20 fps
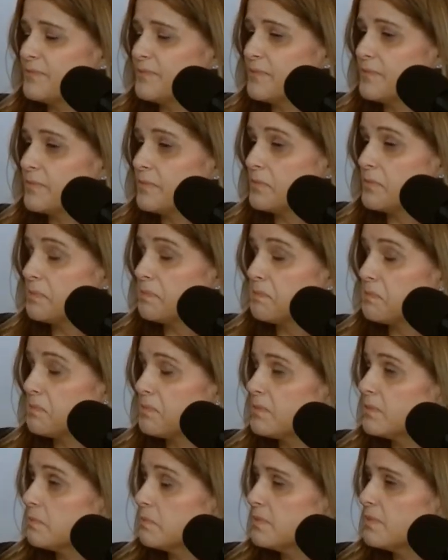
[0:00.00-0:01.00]

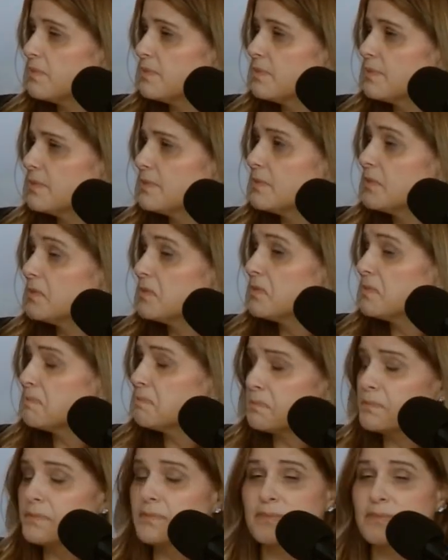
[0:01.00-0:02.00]

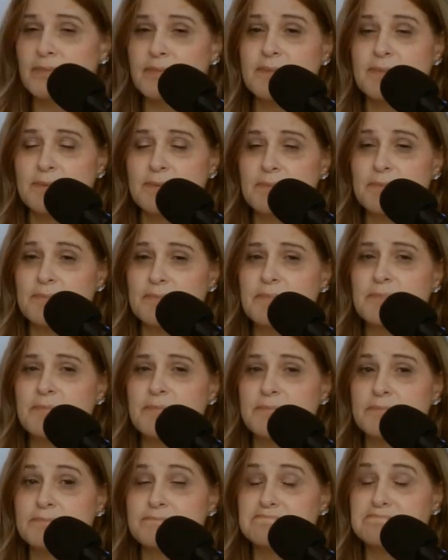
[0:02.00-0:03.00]

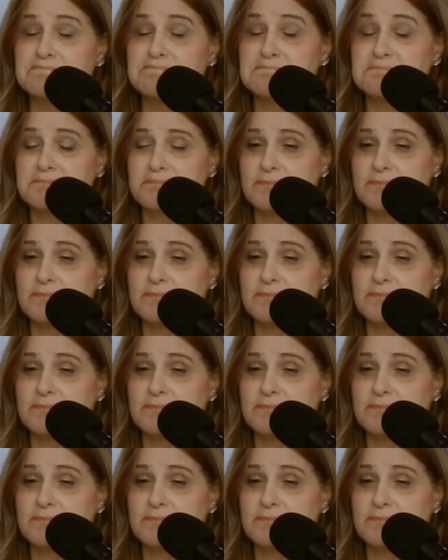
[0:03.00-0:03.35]
The person shown says nothing.